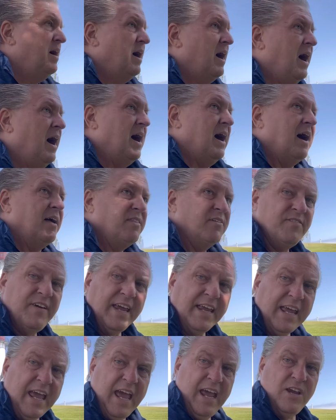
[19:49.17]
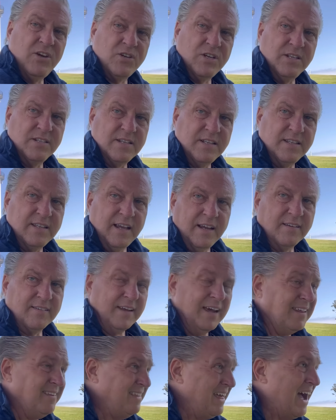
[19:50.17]
uh, the vacations and things
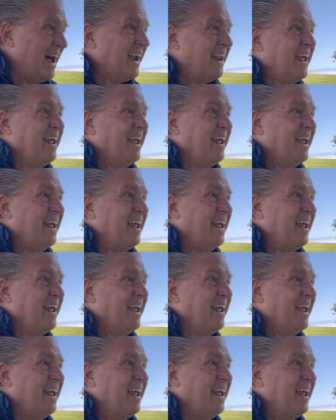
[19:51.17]
like that.